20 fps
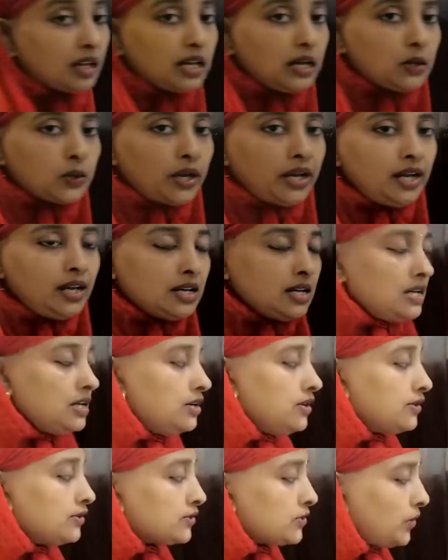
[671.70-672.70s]
Okay.
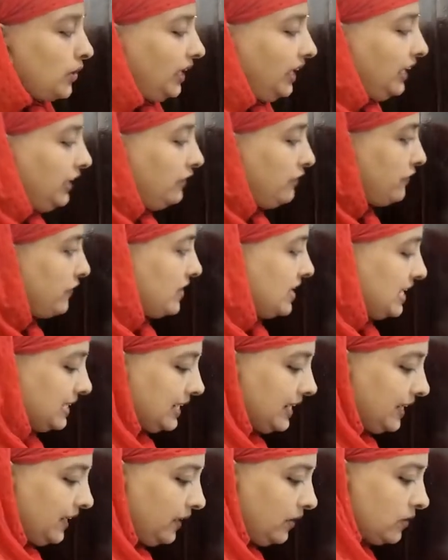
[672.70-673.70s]
So,
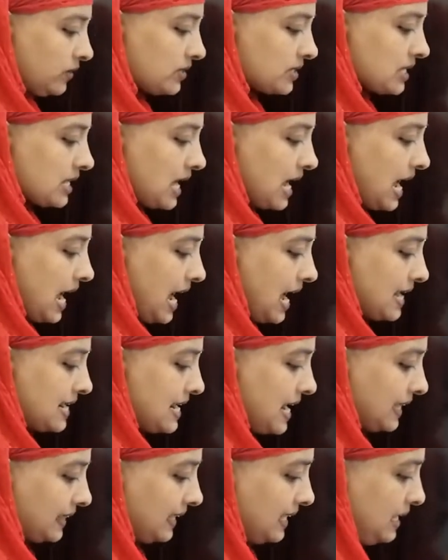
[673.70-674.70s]
infinitives are
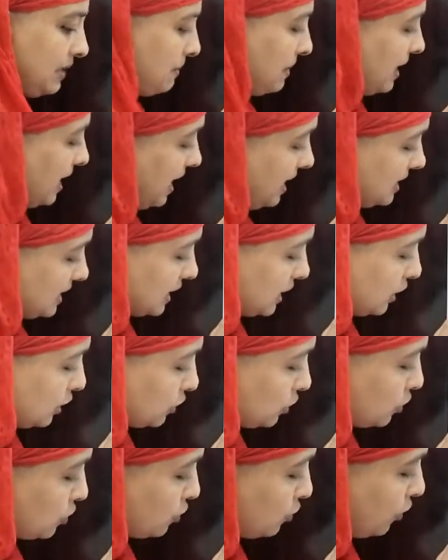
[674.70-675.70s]
nothing but
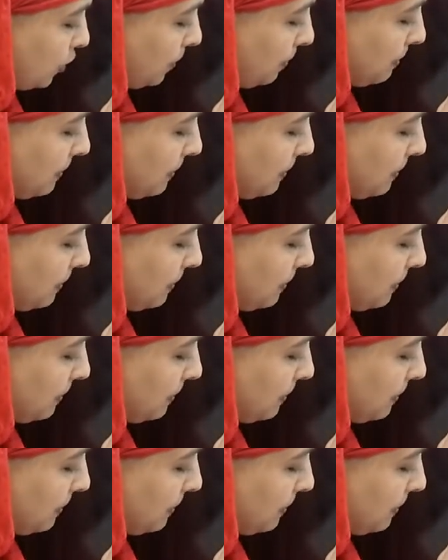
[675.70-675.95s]
2